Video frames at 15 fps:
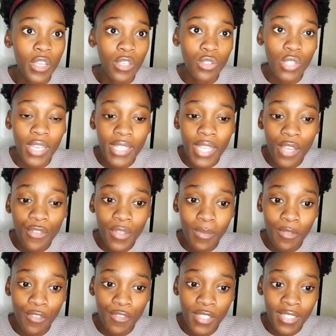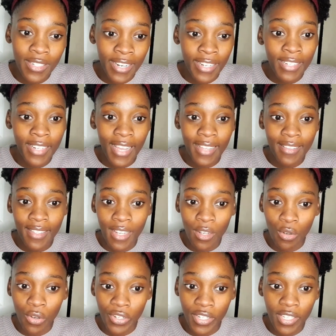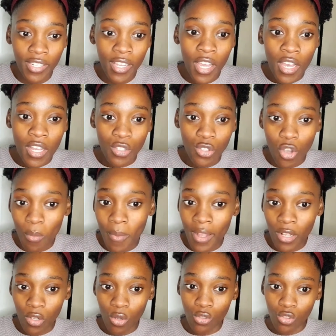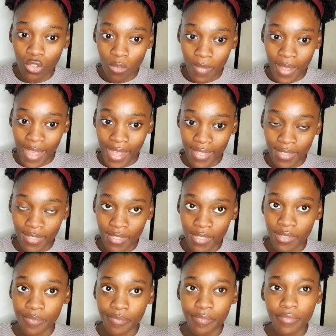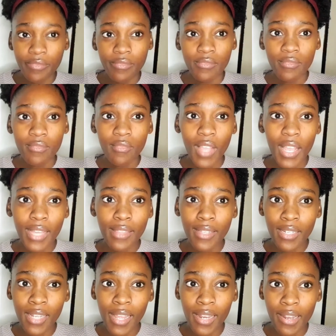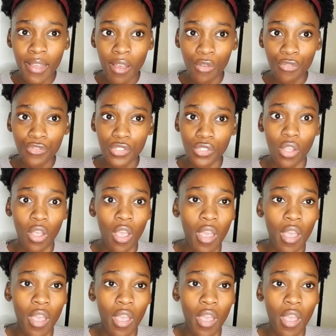So I gave him a 50 rand and then I got in, took my clothes, took my ID, and then I left.